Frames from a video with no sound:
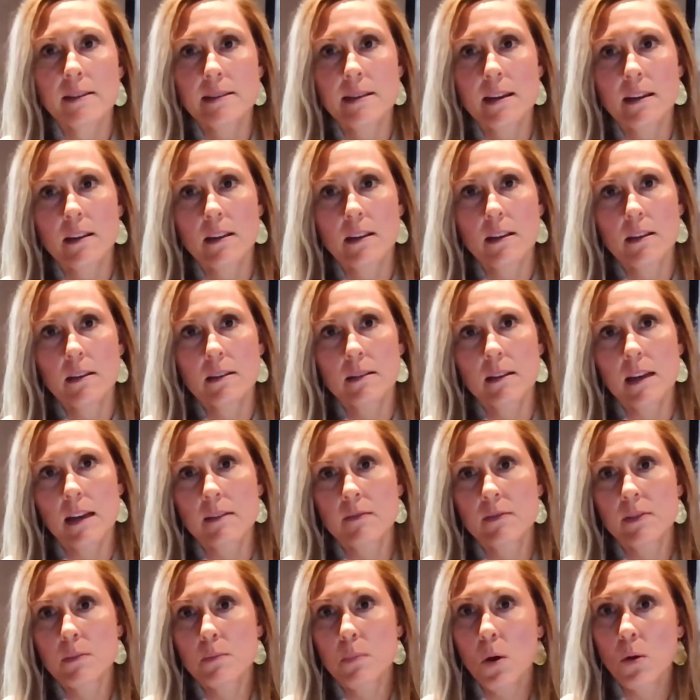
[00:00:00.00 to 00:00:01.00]
till kind
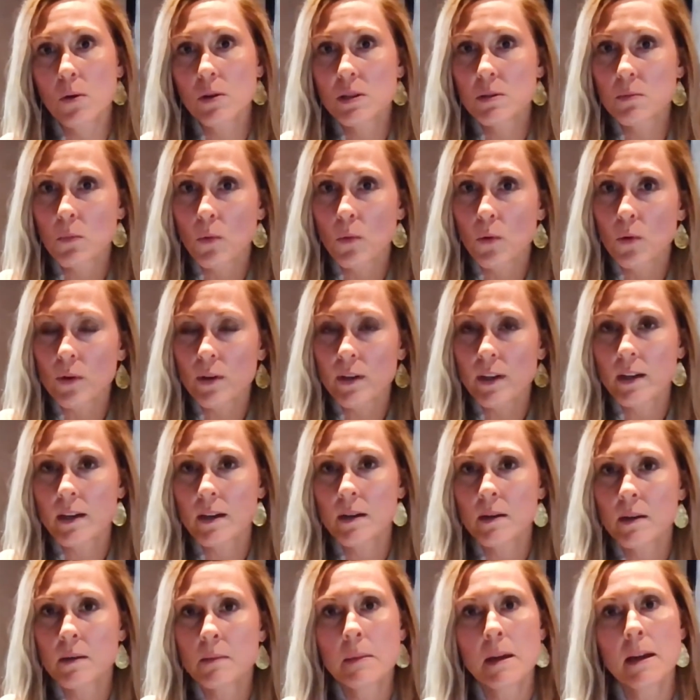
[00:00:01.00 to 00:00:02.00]
of the
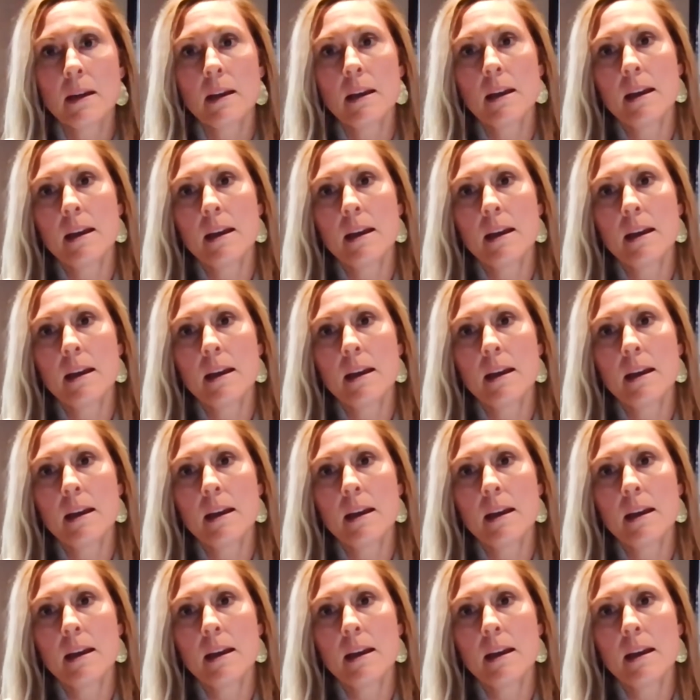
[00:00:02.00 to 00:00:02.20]
post-mortem,